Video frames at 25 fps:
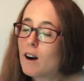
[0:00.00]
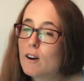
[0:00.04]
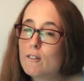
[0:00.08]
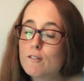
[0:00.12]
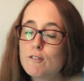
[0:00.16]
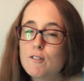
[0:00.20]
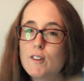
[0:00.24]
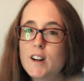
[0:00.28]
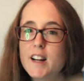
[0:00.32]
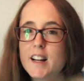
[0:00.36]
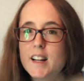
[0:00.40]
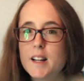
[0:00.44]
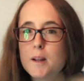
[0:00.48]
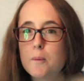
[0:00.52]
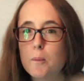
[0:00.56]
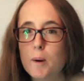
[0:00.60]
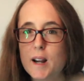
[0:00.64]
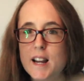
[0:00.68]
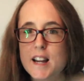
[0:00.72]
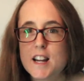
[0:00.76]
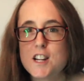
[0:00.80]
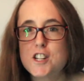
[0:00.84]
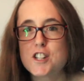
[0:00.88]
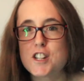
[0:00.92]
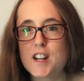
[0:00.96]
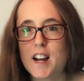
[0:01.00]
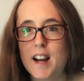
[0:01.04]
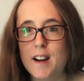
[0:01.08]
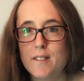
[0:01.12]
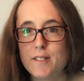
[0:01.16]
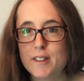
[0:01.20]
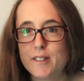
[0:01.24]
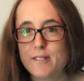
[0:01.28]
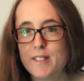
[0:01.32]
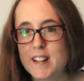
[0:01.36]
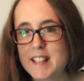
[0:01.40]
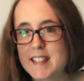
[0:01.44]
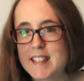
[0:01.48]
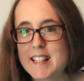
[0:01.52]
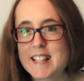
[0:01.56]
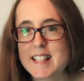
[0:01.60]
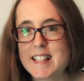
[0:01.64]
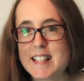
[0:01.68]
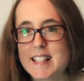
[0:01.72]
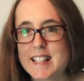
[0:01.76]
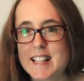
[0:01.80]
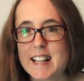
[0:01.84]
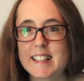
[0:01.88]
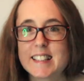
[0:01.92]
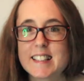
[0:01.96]
I really wish, having read this
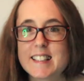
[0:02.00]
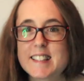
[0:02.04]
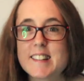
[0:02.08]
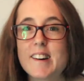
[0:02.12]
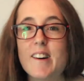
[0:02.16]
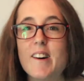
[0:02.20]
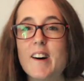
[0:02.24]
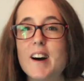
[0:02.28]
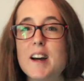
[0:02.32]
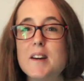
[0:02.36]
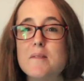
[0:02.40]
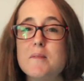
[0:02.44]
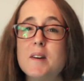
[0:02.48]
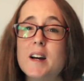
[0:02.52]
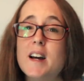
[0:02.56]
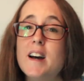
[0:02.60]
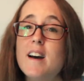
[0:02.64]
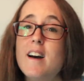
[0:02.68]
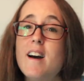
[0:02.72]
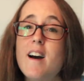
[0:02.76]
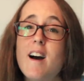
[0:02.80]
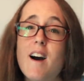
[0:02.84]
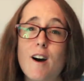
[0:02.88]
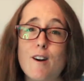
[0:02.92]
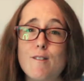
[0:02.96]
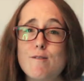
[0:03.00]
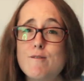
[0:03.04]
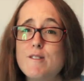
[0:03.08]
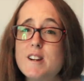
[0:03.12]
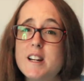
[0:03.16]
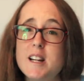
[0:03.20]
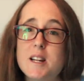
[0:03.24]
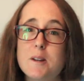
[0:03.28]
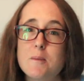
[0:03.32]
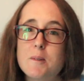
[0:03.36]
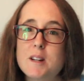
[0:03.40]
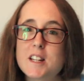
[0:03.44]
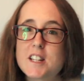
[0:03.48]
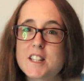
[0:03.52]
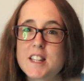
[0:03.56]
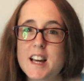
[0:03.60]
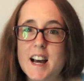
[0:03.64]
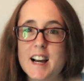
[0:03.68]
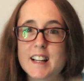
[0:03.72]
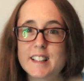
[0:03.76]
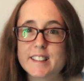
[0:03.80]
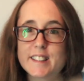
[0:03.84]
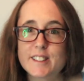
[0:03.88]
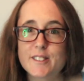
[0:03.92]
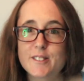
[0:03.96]
a second time, I really wish that
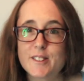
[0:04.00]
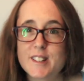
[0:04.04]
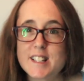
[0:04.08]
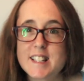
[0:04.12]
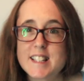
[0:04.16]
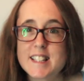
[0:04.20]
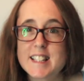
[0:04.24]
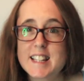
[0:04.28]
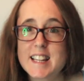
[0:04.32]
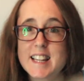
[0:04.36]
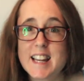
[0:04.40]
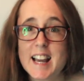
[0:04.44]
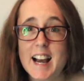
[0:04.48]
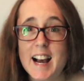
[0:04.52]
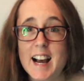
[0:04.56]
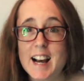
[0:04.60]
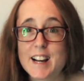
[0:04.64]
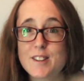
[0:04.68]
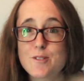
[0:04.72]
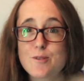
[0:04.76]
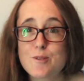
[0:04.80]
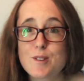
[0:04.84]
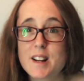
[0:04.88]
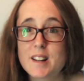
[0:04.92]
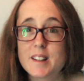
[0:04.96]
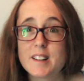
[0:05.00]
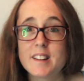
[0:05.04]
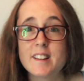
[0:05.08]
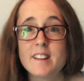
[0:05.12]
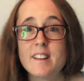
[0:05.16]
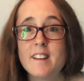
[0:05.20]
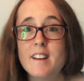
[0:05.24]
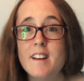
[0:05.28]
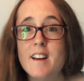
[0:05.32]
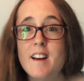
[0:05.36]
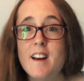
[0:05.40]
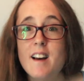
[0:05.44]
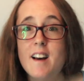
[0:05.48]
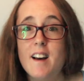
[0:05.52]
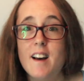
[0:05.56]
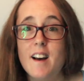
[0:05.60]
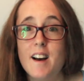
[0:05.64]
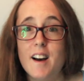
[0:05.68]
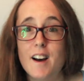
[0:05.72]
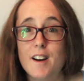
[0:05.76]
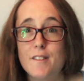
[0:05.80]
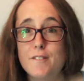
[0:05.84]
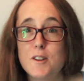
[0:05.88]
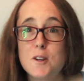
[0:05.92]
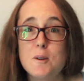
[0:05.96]
Agatha Christie had written
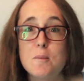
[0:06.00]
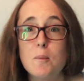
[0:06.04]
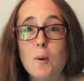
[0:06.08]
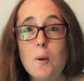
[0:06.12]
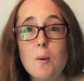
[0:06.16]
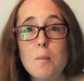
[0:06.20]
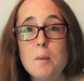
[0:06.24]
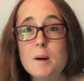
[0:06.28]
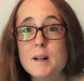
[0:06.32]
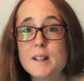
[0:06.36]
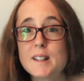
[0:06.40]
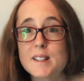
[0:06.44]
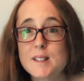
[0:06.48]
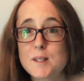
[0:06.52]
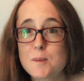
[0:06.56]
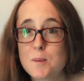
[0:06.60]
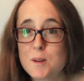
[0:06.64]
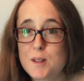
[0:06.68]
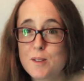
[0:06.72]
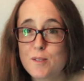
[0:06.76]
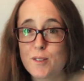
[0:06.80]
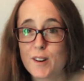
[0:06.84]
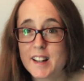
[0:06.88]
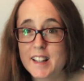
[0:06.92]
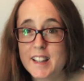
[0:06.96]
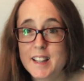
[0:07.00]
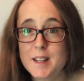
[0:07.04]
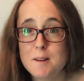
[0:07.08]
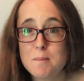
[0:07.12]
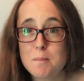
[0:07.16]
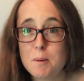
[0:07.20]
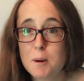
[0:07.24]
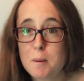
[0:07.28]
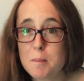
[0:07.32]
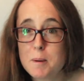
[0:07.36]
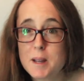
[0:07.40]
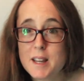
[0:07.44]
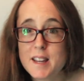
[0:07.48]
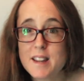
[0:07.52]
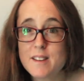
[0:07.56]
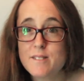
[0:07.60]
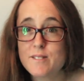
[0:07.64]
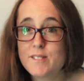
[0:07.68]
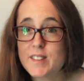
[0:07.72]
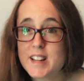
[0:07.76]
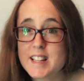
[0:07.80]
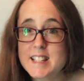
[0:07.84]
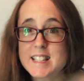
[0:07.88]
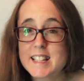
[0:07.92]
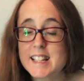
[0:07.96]
a few more books with Frankie and Bobby
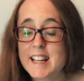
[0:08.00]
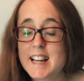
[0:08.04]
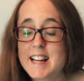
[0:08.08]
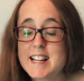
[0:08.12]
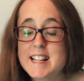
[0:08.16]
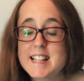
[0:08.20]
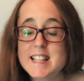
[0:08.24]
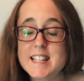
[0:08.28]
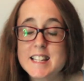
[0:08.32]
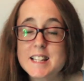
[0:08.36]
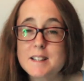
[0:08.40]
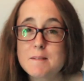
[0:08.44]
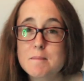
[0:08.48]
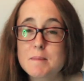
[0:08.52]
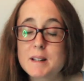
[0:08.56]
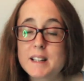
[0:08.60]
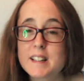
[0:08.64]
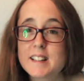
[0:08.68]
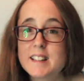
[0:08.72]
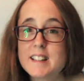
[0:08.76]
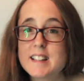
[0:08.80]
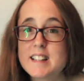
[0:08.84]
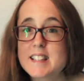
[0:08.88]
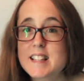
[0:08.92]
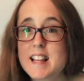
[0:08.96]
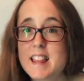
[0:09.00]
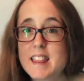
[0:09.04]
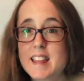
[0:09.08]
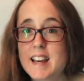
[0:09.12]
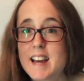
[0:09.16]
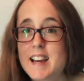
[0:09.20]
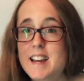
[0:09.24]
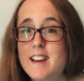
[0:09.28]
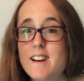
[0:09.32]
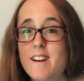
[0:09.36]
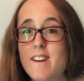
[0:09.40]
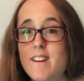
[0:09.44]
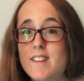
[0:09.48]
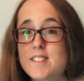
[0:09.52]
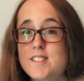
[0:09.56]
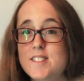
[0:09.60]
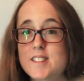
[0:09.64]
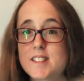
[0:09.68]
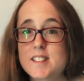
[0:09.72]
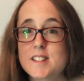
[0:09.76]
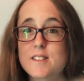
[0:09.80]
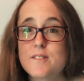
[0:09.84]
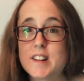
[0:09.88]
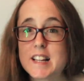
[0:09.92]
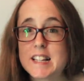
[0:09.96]
investigating, because they are
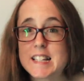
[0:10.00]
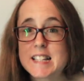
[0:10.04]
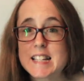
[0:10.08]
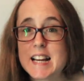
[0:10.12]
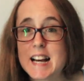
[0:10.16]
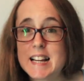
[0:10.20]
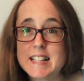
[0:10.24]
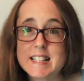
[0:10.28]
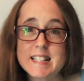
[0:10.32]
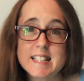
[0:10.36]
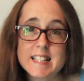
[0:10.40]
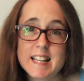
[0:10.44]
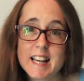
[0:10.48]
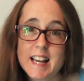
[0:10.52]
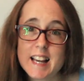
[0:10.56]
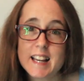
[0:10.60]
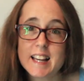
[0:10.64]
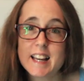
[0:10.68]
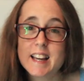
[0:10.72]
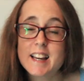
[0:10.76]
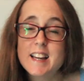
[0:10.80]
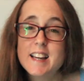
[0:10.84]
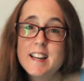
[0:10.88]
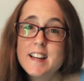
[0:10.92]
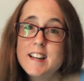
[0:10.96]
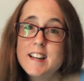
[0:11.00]
just a fantastic